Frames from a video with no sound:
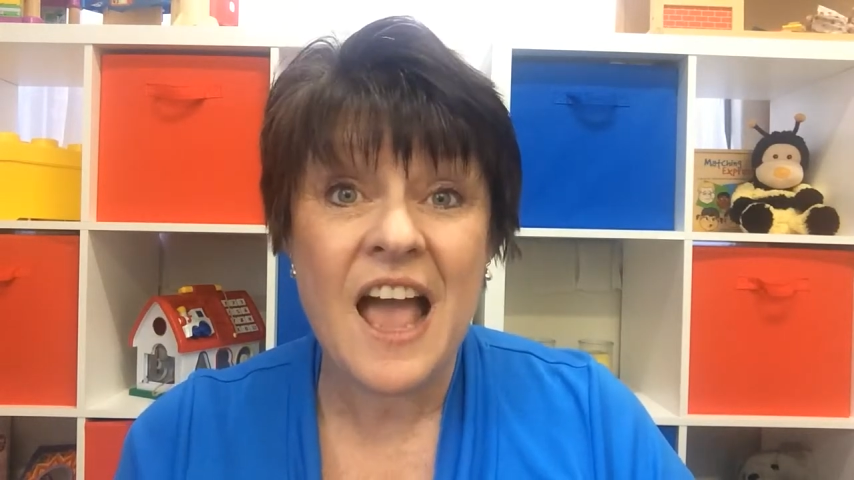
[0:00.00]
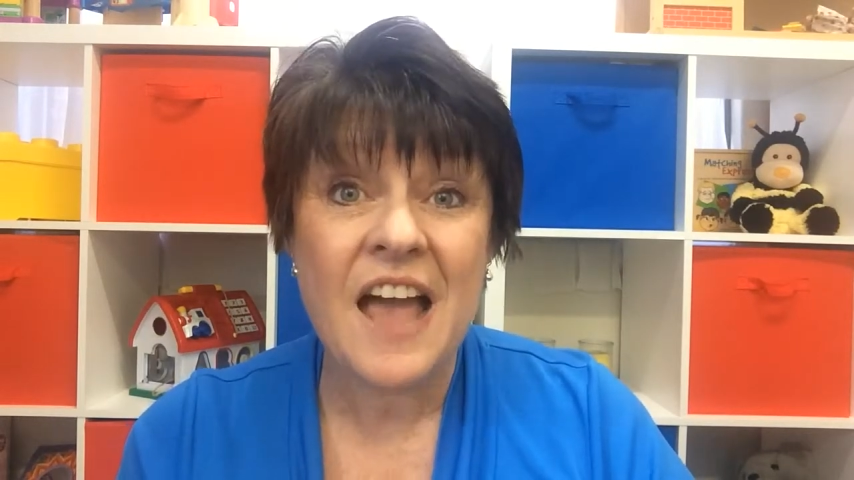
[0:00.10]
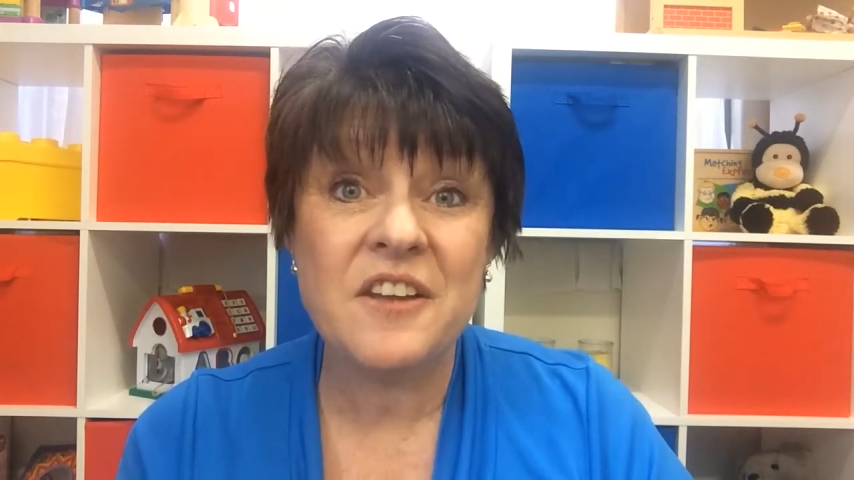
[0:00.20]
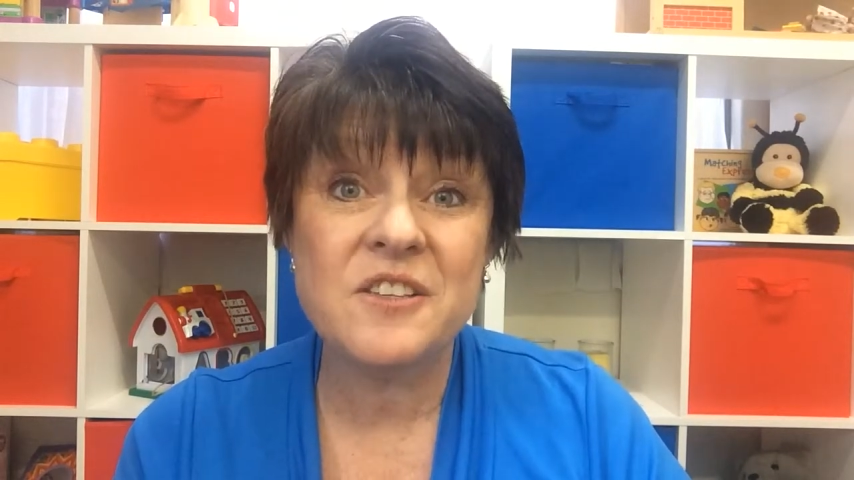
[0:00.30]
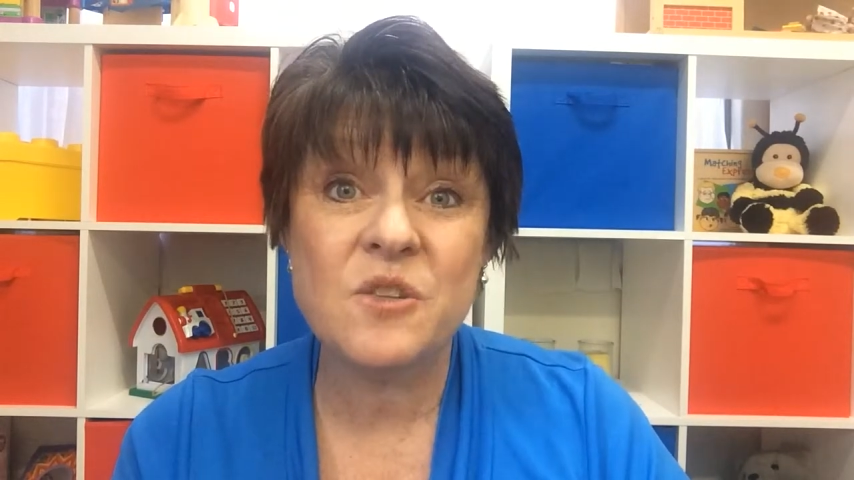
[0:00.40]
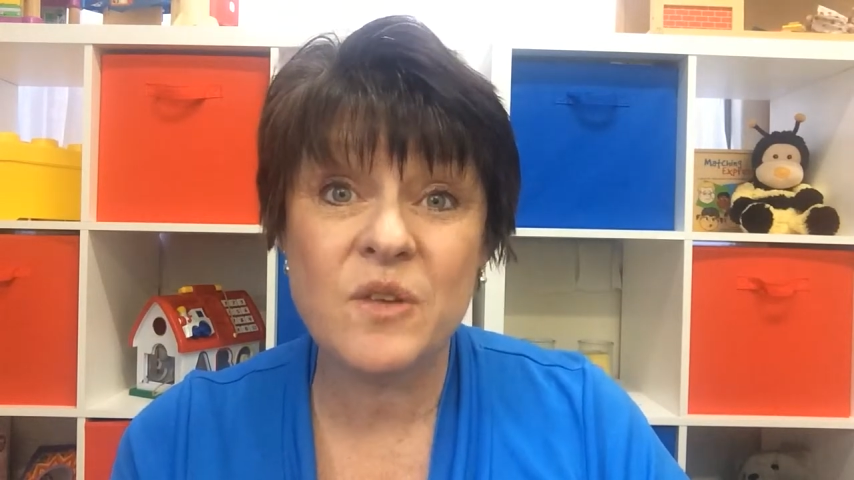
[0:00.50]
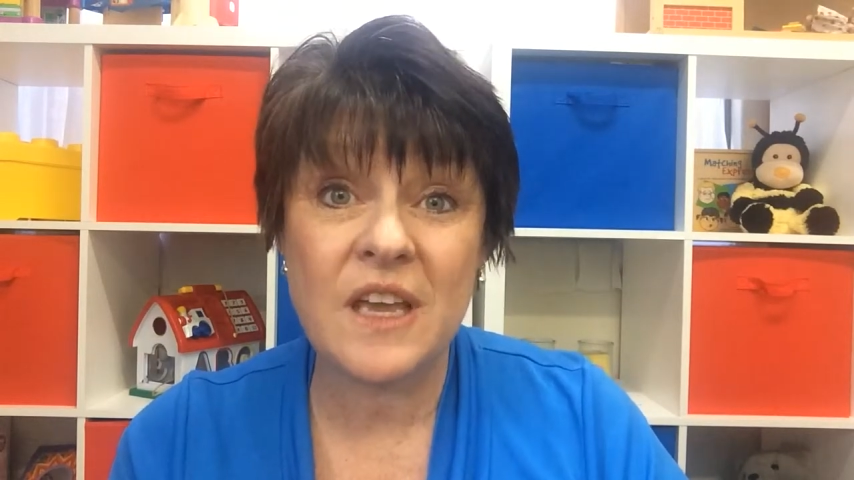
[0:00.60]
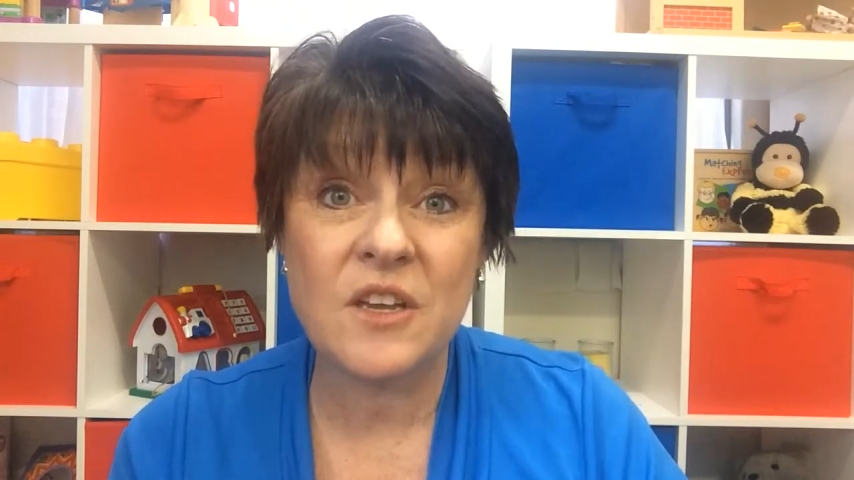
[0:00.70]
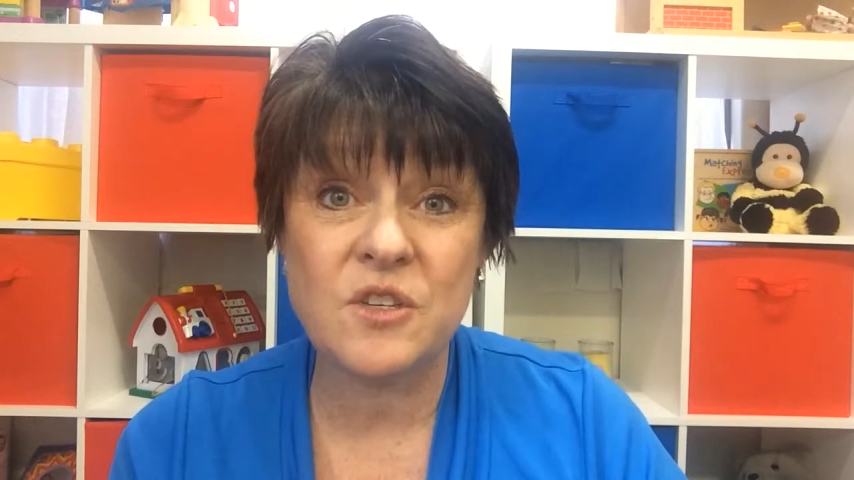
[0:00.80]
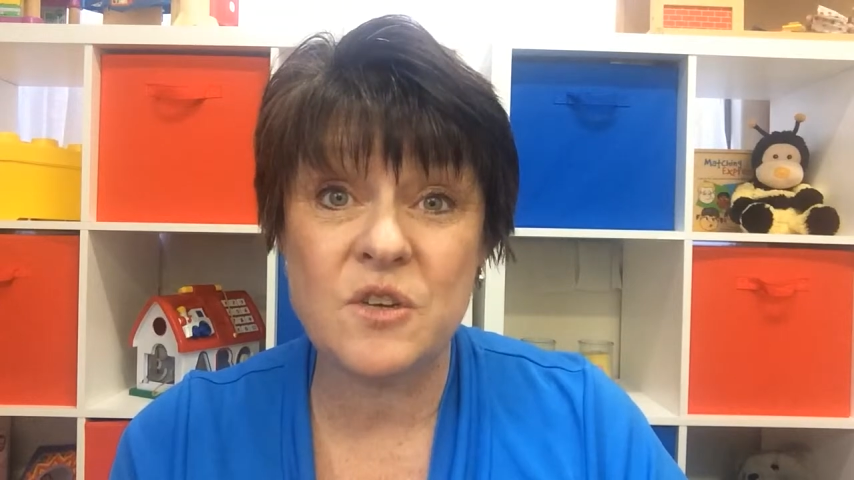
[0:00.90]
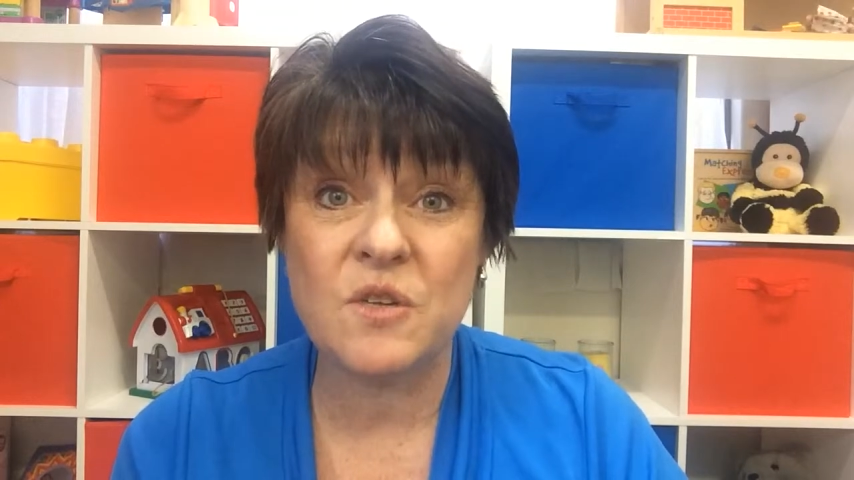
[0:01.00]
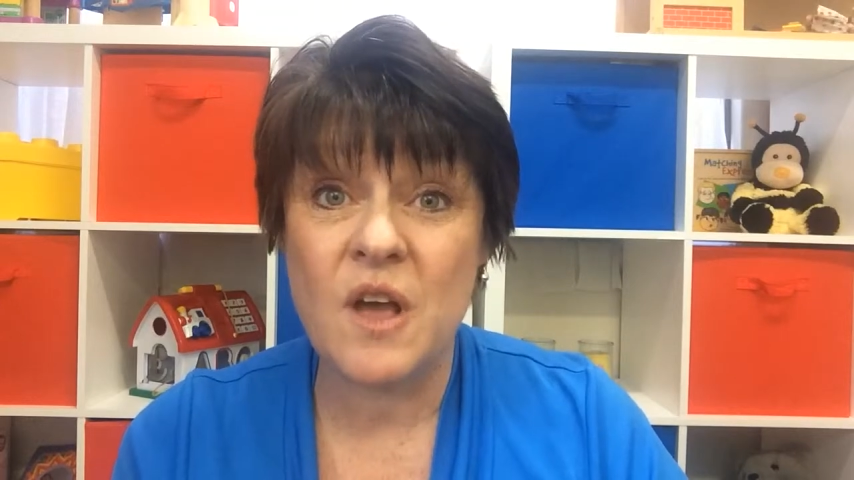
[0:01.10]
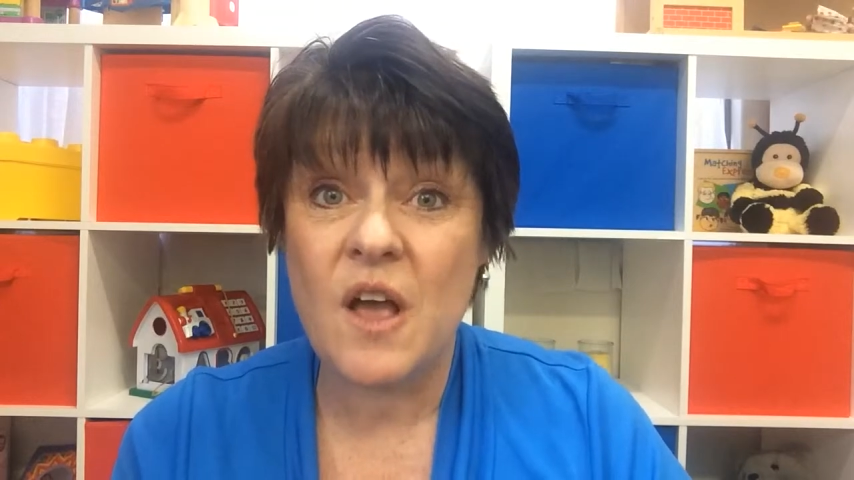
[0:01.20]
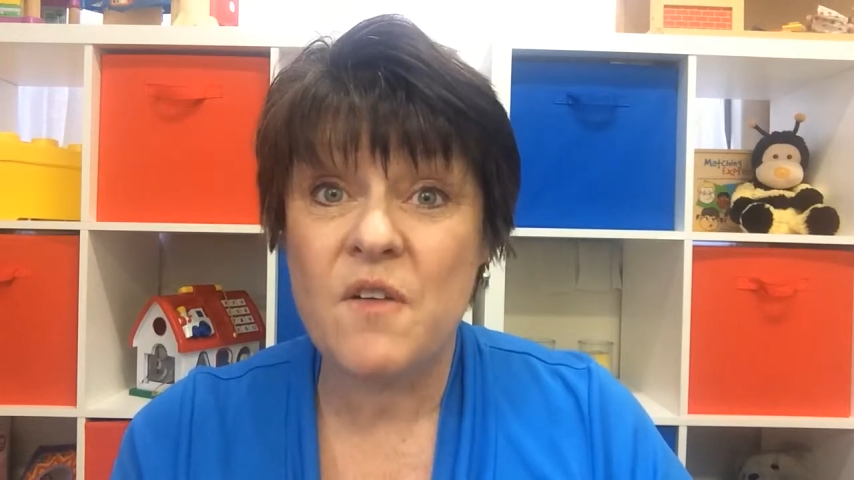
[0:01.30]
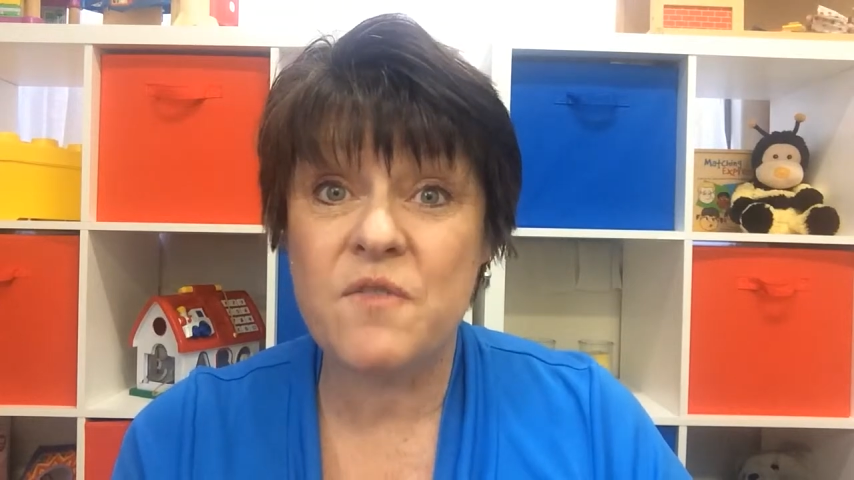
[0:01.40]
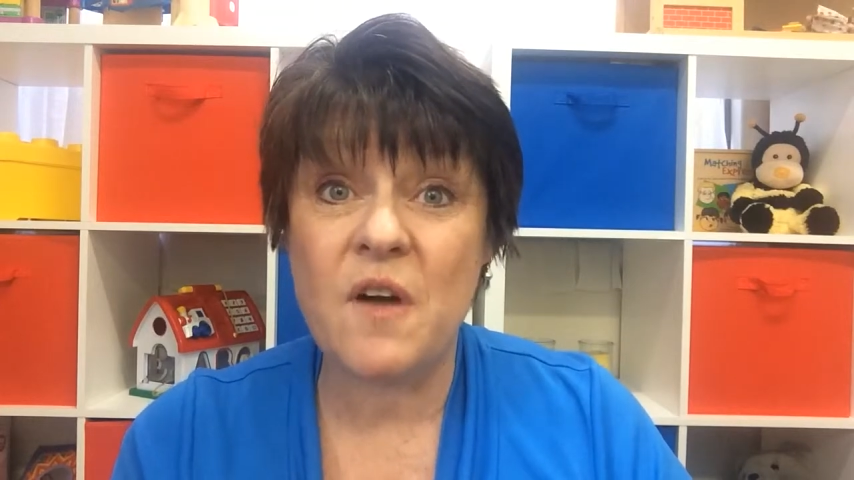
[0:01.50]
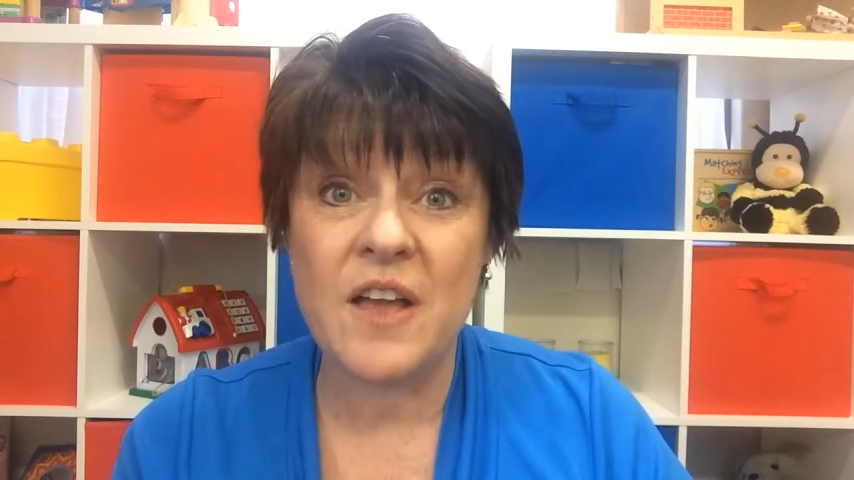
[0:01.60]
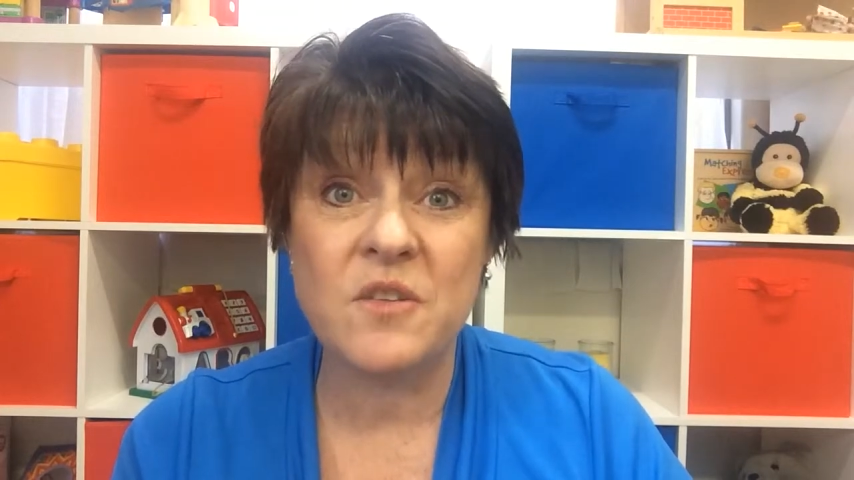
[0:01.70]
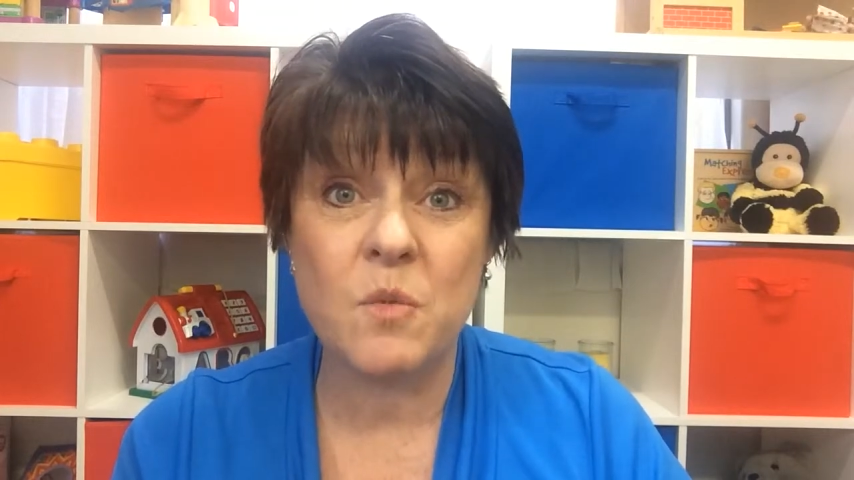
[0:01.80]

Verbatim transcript: and is looking to find a